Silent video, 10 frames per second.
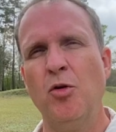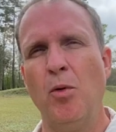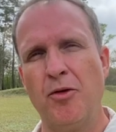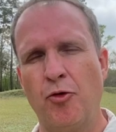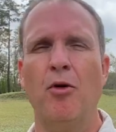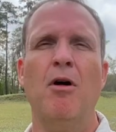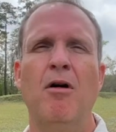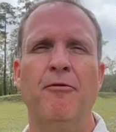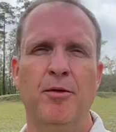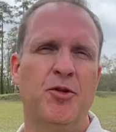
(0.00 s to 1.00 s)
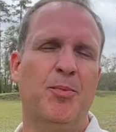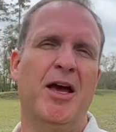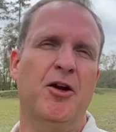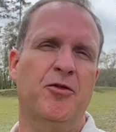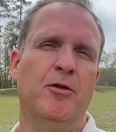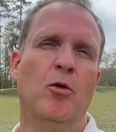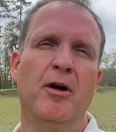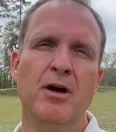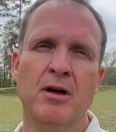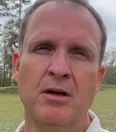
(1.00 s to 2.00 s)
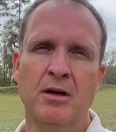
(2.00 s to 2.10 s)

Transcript: withdraw from Spanish Florida,